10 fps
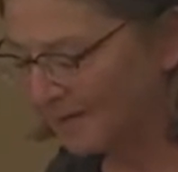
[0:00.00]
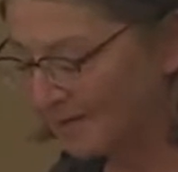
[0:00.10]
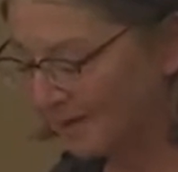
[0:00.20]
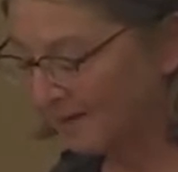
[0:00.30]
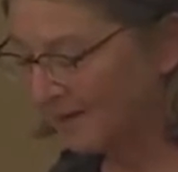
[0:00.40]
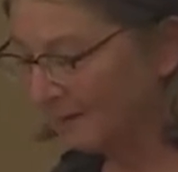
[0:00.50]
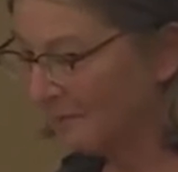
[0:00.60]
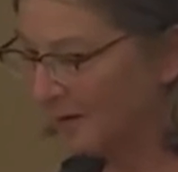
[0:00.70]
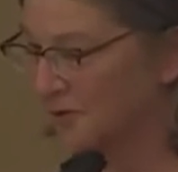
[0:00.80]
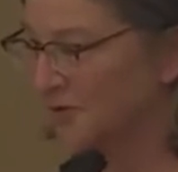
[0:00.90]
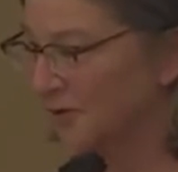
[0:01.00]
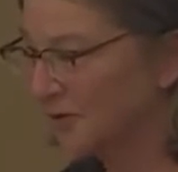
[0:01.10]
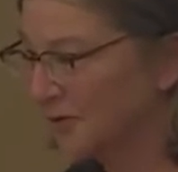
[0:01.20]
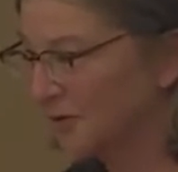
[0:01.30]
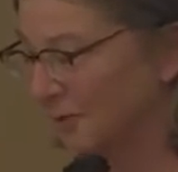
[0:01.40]
It's dated March
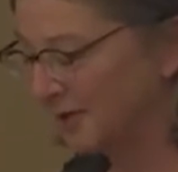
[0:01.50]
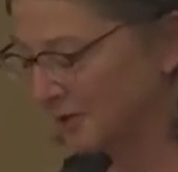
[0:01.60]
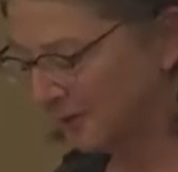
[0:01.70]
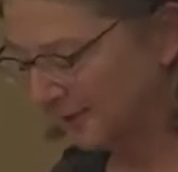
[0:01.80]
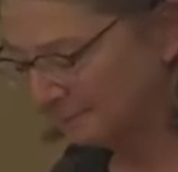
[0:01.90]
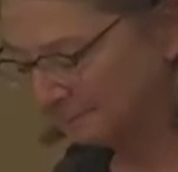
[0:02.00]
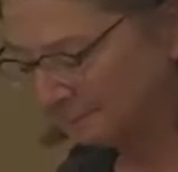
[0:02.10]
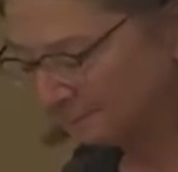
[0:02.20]
3rd, 2020.